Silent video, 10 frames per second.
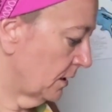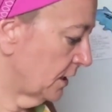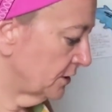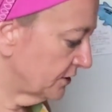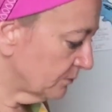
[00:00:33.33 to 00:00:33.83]

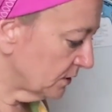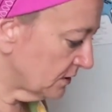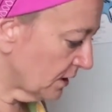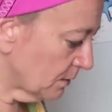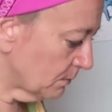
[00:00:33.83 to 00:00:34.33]
I just want
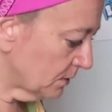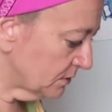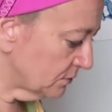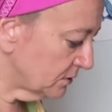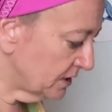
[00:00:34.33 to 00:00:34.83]
them
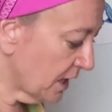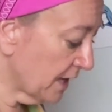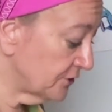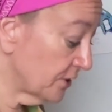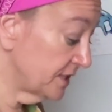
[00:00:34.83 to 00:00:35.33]
to
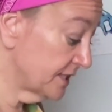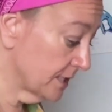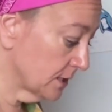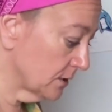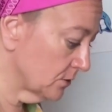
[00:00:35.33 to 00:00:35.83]
dehydrate
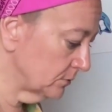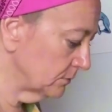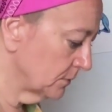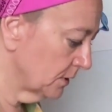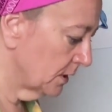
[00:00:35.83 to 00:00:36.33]
down,
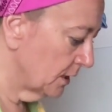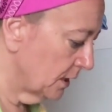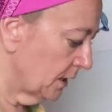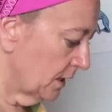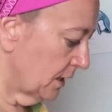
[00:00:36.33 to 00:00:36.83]

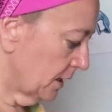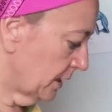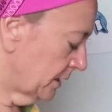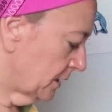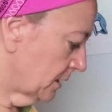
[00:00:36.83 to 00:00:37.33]

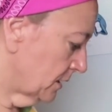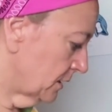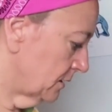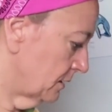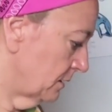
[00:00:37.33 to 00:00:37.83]

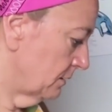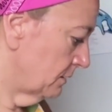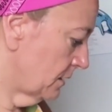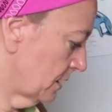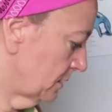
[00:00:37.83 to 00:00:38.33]
and
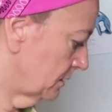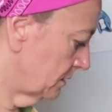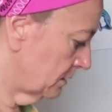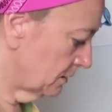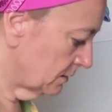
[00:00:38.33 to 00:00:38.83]
then